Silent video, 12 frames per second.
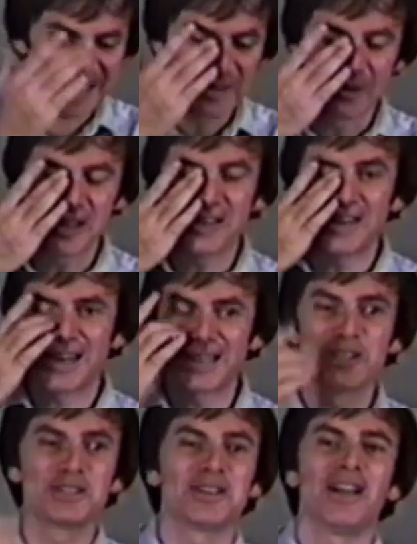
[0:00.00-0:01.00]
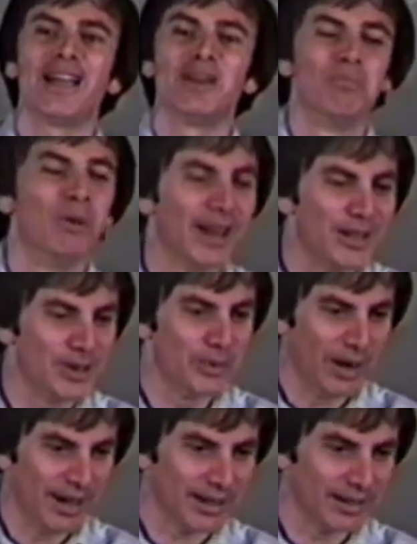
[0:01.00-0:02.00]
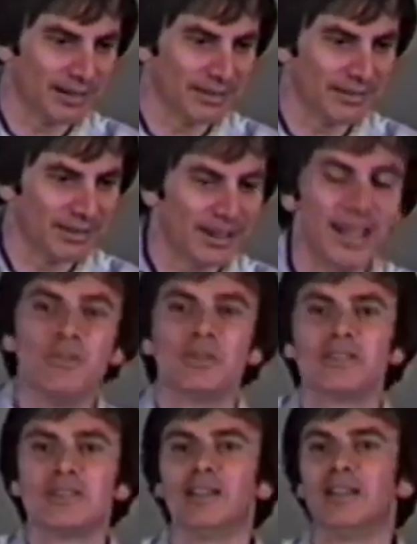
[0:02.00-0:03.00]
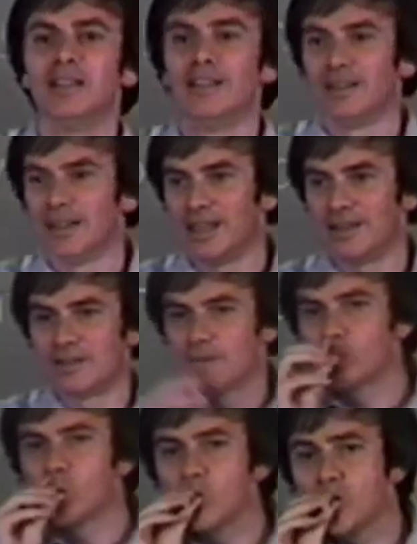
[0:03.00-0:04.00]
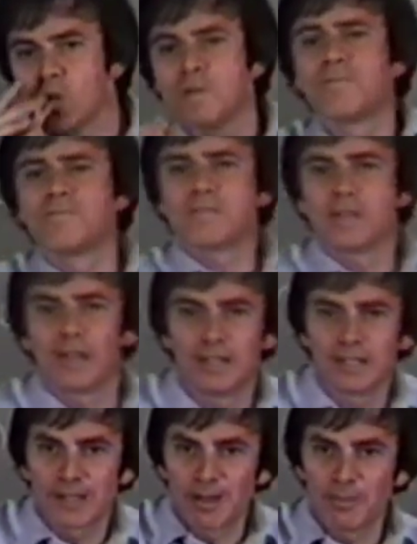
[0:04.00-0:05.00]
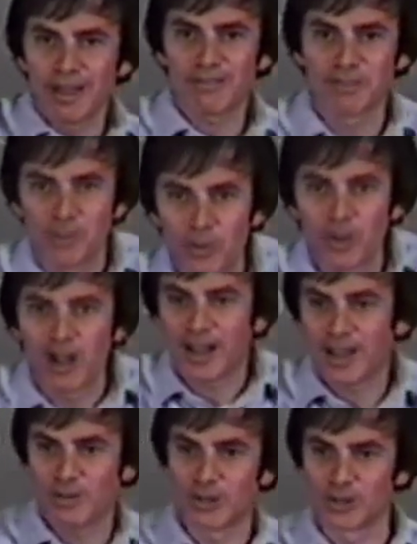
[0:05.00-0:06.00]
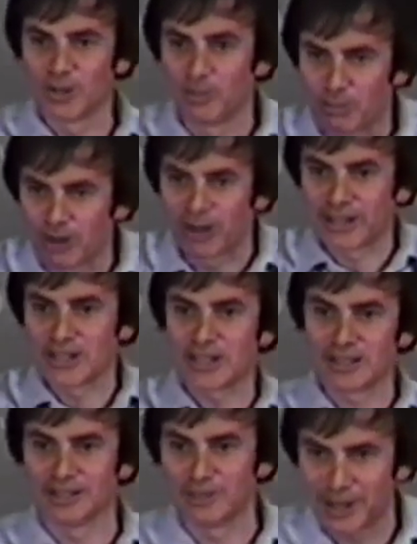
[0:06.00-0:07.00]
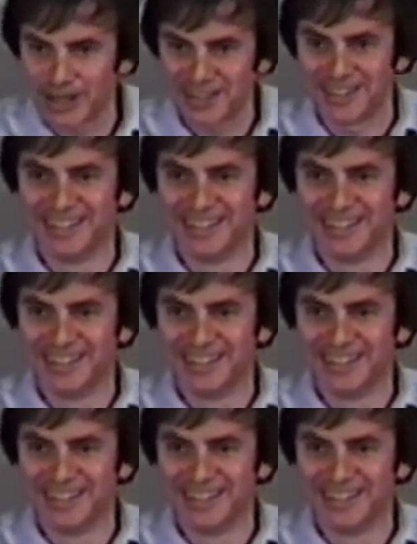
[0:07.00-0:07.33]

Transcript: When I got out, this guy had a brand new racket. He was, he's he just come back from Hawaii, was all bronzed and ready to,